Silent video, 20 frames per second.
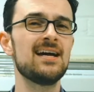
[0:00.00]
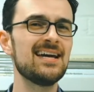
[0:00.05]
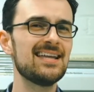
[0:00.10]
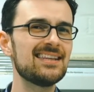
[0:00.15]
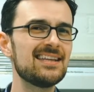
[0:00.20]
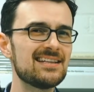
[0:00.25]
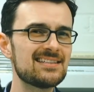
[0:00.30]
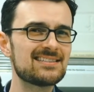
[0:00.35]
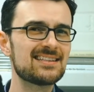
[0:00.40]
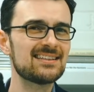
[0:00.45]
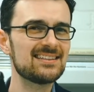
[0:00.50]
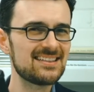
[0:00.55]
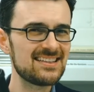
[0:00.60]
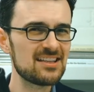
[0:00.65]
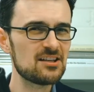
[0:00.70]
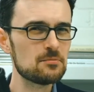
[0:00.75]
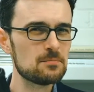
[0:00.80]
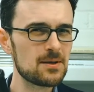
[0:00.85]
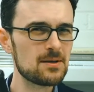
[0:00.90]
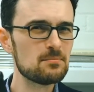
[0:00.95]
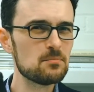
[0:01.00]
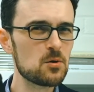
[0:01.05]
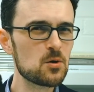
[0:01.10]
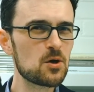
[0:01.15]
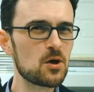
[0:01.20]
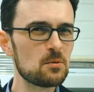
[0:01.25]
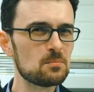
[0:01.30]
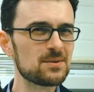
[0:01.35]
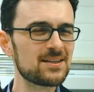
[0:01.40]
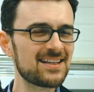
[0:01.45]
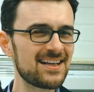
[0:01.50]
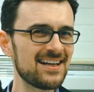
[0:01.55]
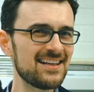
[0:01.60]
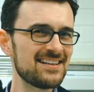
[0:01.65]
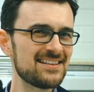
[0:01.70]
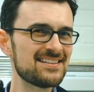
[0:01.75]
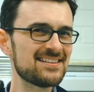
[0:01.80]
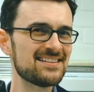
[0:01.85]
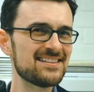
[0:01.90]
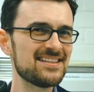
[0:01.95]
It's a little bit more
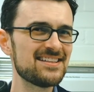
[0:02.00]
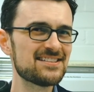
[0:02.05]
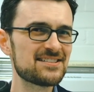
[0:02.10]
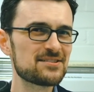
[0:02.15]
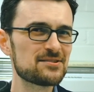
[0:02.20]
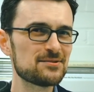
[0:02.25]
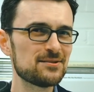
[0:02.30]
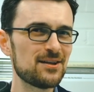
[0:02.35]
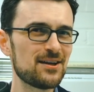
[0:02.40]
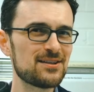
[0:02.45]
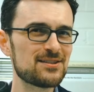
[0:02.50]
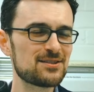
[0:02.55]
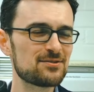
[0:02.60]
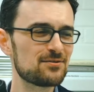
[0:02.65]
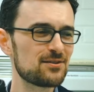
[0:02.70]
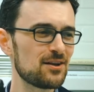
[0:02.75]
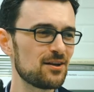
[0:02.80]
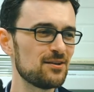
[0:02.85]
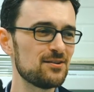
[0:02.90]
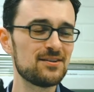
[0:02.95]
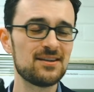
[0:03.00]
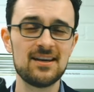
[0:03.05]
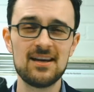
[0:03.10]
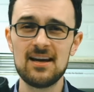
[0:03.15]
complicated than these 2 lines of code,